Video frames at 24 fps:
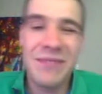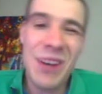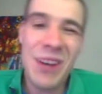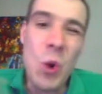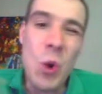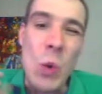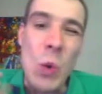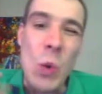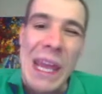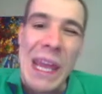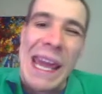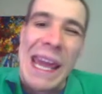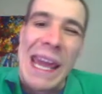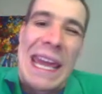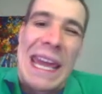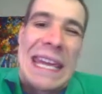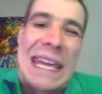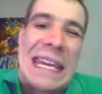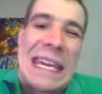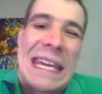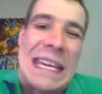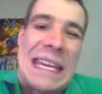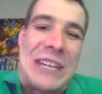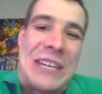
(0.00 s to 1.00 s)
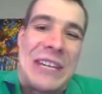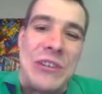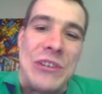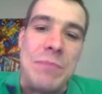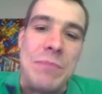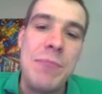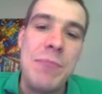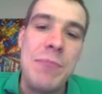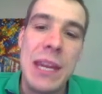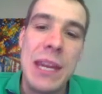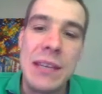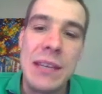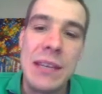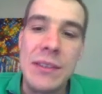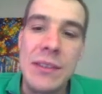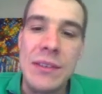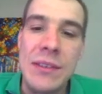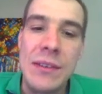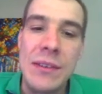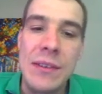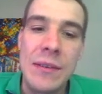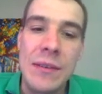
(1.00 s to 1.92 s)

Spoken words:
okay-ish base.